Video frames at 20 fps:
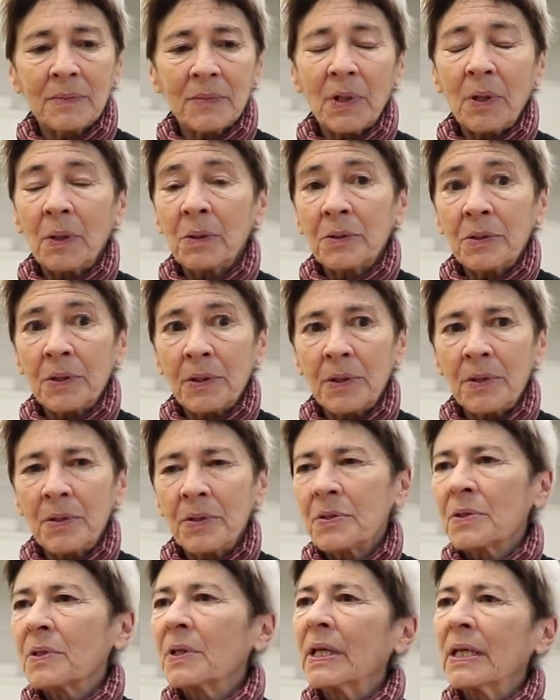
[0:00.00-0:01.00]

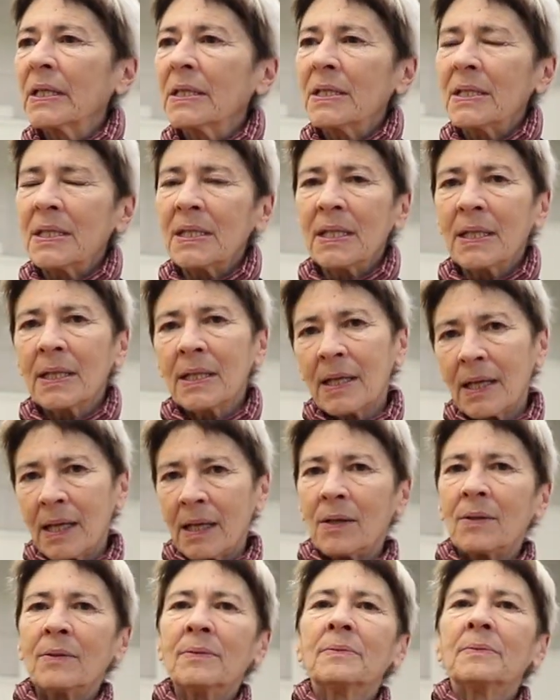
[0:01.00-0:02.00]
cultures and seeing
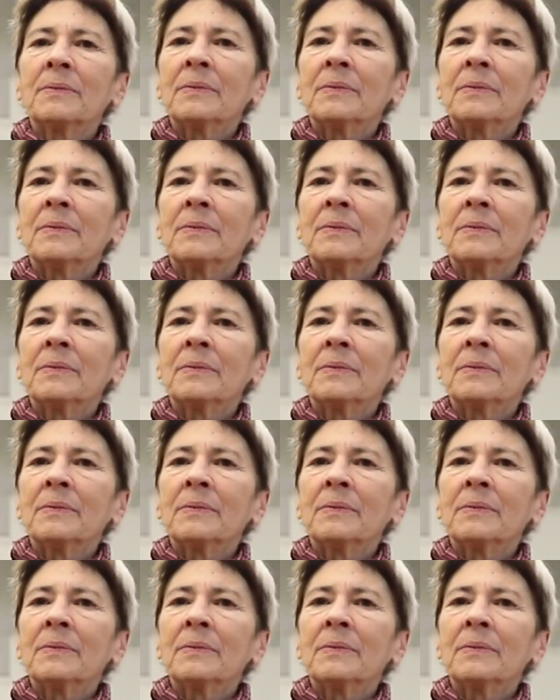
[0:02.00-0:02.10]
how